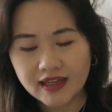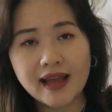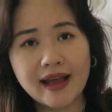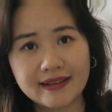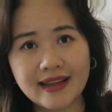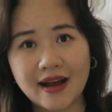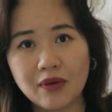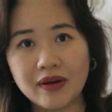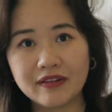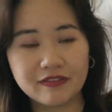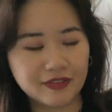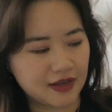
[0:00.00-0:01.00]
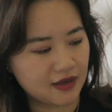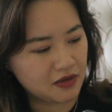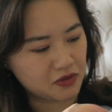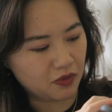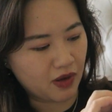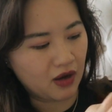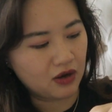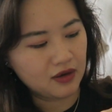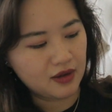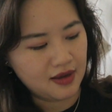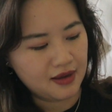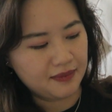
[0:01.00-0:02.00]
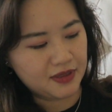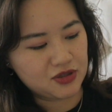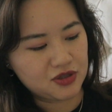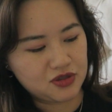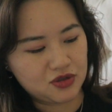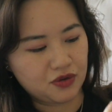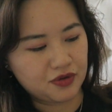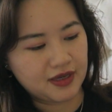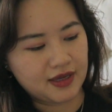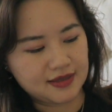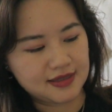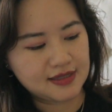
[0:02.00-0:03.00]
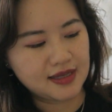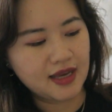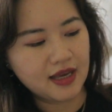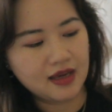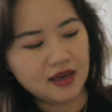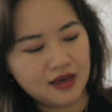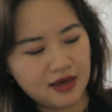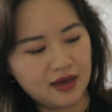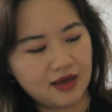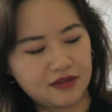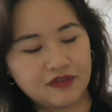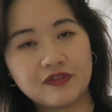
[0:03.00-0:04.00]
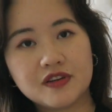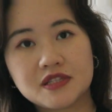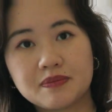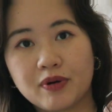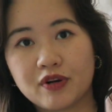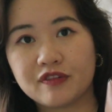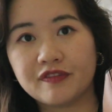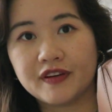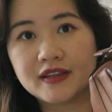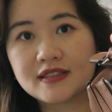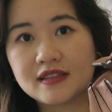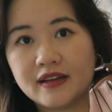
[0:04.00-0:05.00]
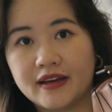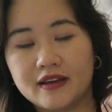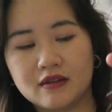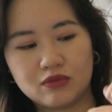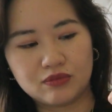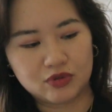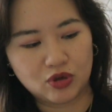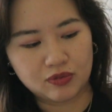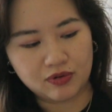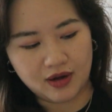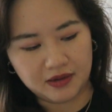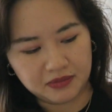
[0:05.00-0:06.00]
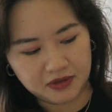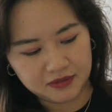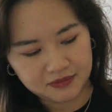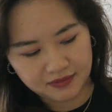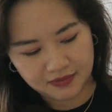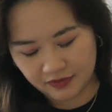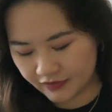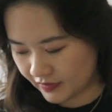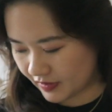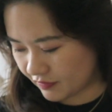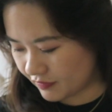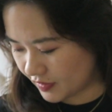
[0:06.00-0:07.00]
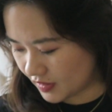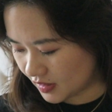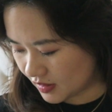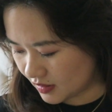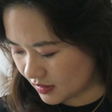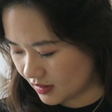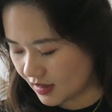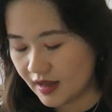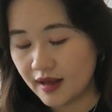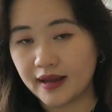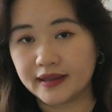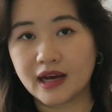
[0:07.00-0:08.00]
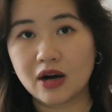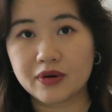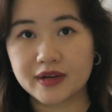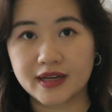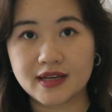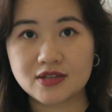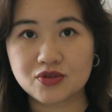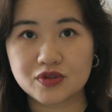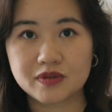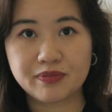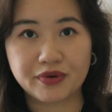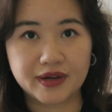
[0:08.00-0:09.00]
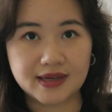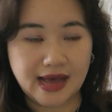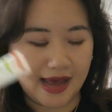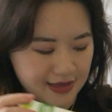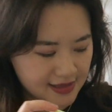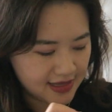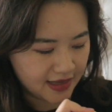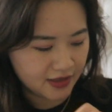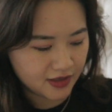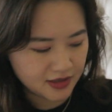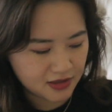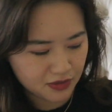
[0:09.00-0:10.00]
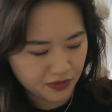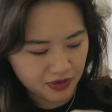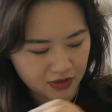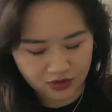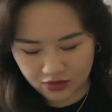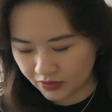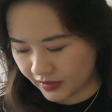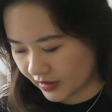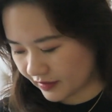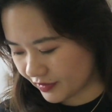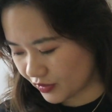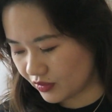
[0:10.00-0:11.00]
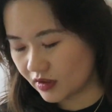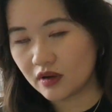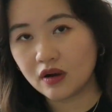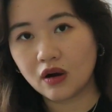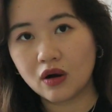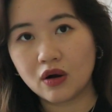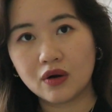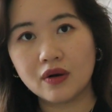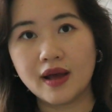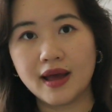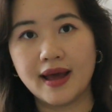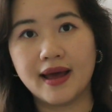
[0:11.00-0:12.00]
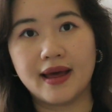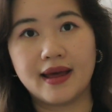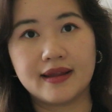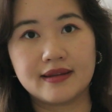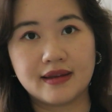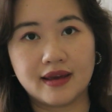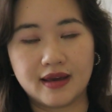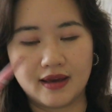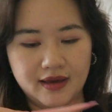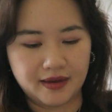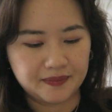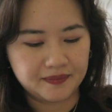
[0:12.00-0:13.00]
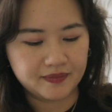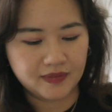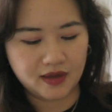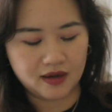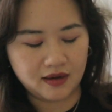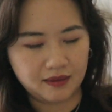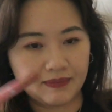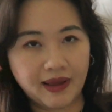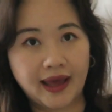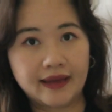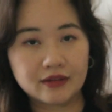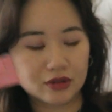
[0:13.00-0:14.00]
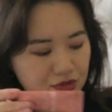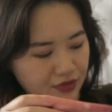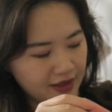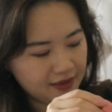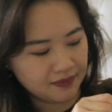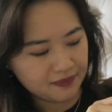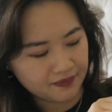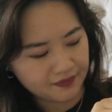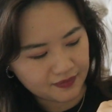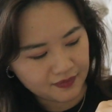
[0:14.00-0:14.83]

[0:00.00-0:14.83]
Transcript: and that one fit as well but just so you can see it fits perfect like no problem you can fit in and nowadays you just bring a hand sanitizer with you wherever you go and a um, hand cream